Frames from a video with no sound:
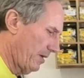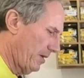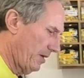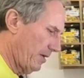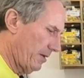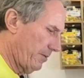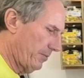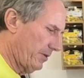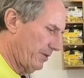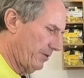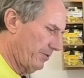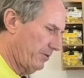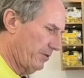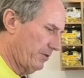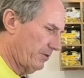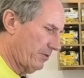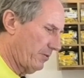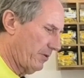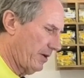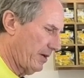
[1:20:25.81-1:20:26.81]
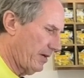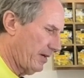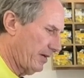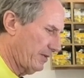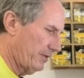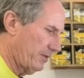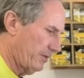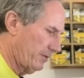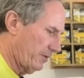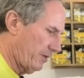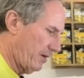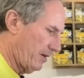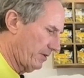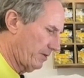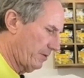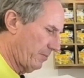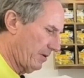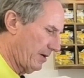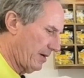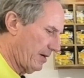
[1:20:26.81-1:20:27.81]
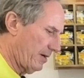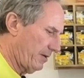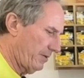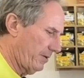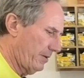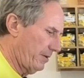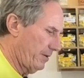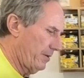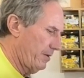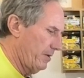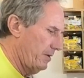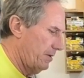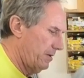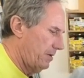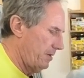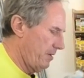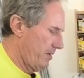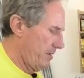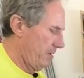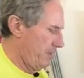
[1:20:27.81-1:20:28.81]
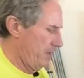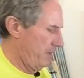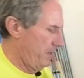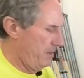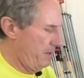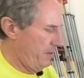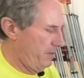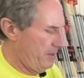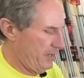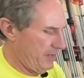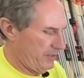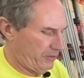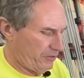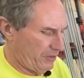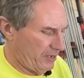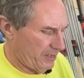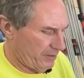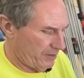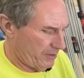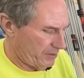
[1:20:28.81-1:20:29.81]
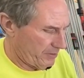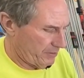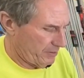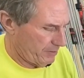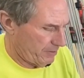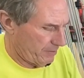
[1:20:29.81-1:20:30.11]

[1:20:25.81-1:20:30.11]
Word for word: and I'm going to do it the way I talked about let's get the